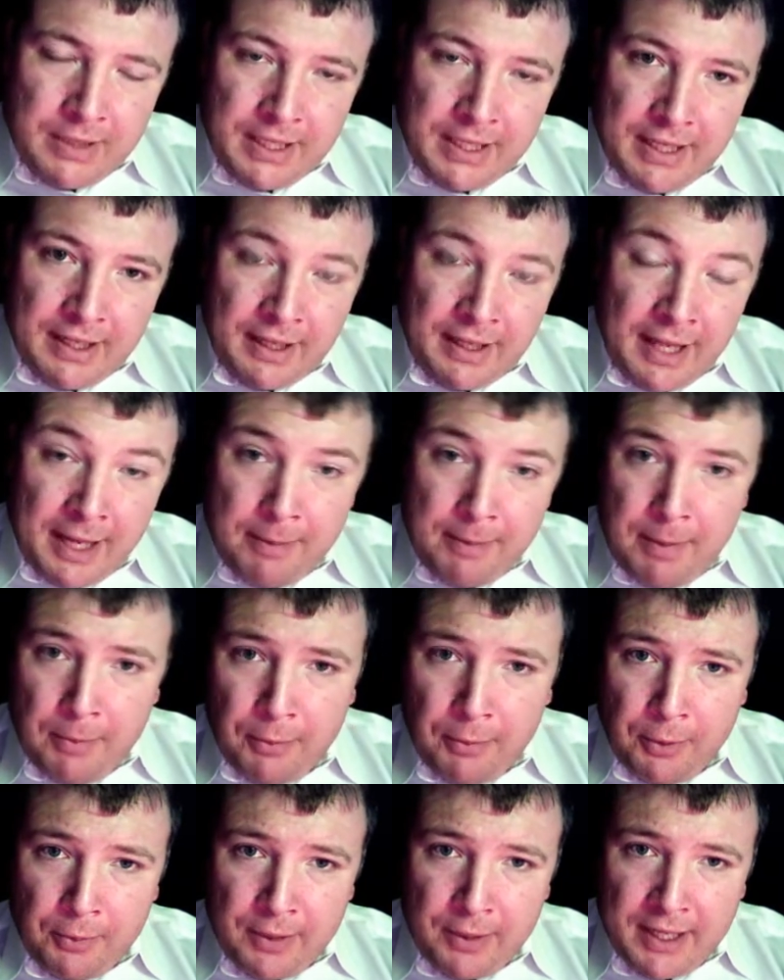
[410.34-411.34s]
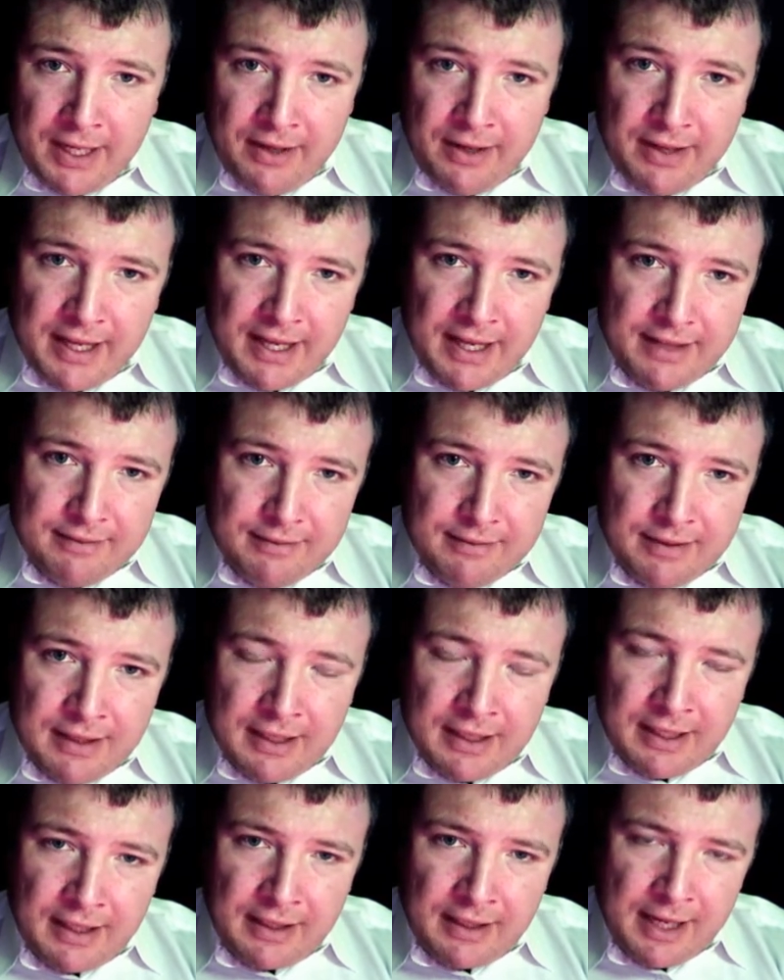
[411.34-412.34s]
a lot of people don't want to hear that.
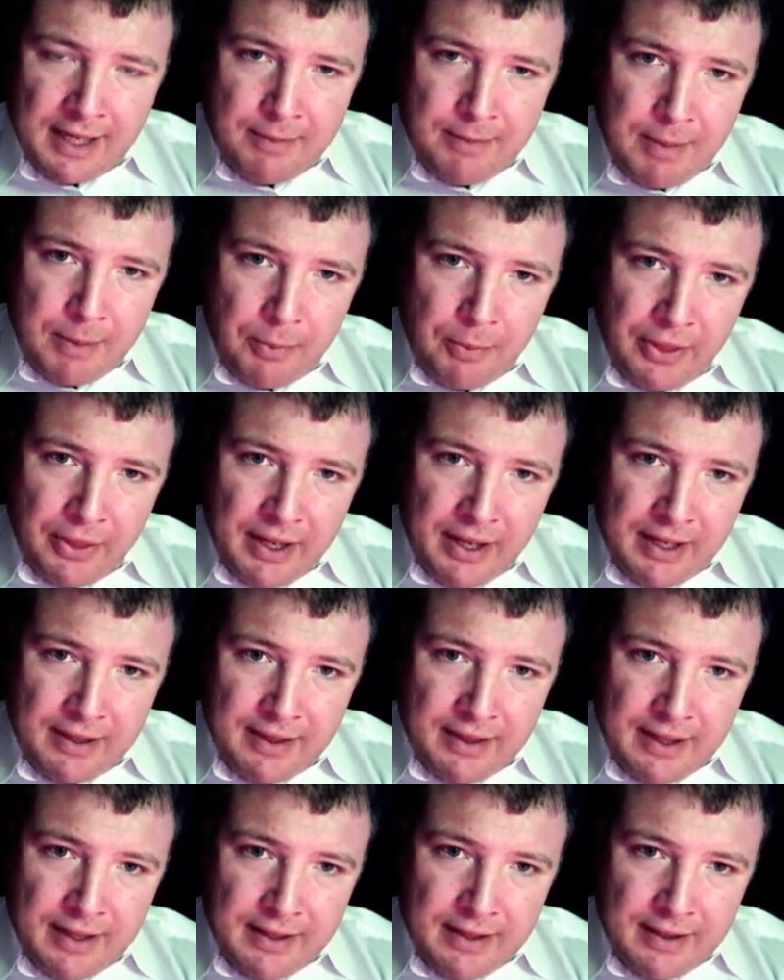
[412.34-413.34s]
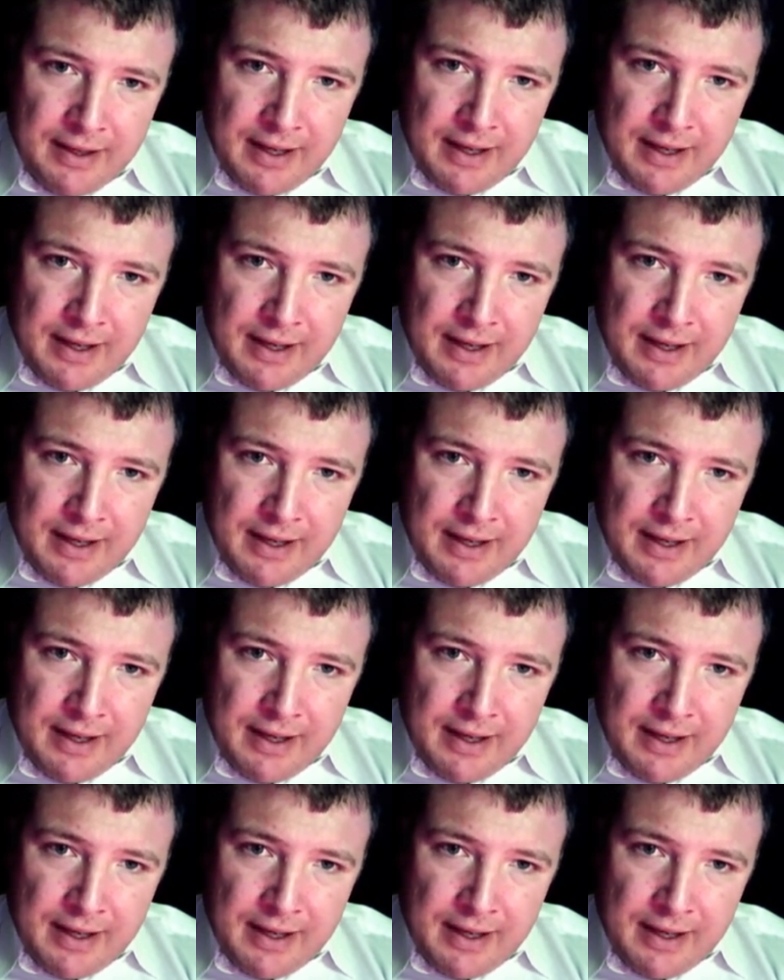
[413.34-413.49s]
A lot of people think that